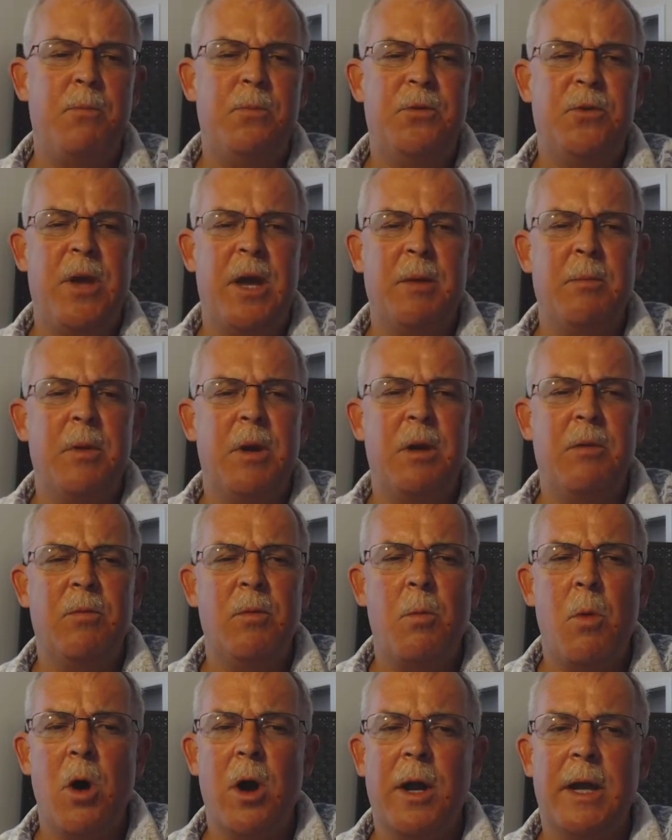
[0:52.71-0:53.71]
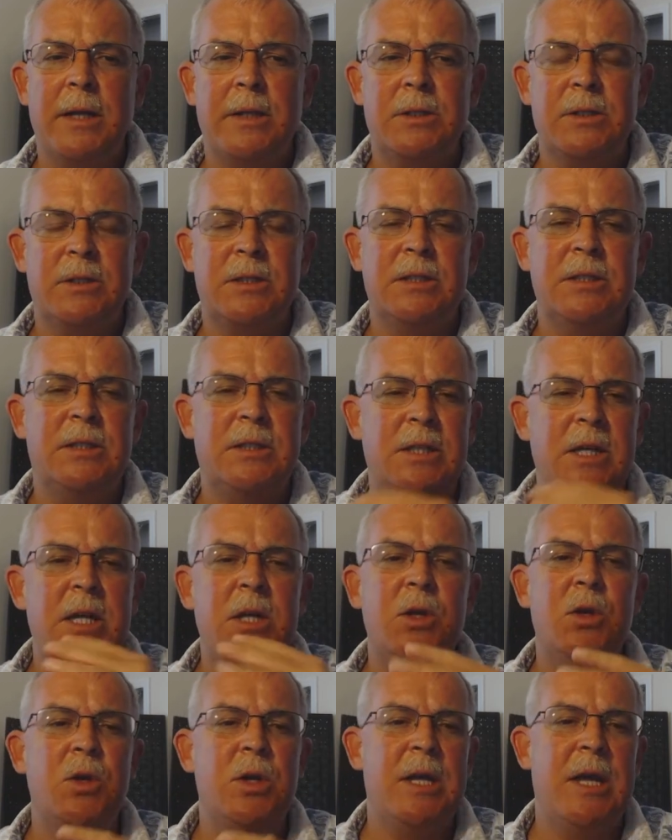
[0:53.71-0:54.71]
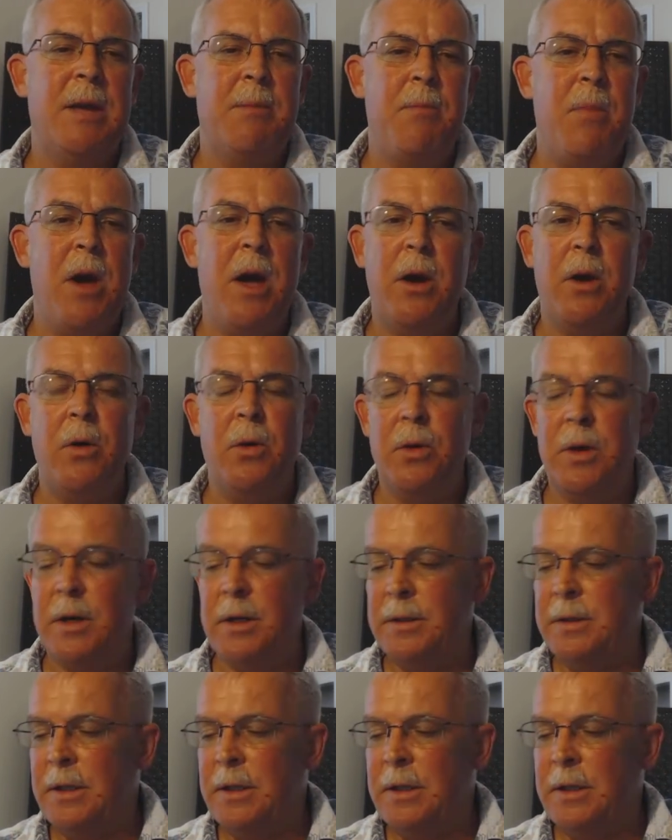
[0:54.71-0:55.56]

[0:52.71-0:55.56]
segment of the market just continue to get better.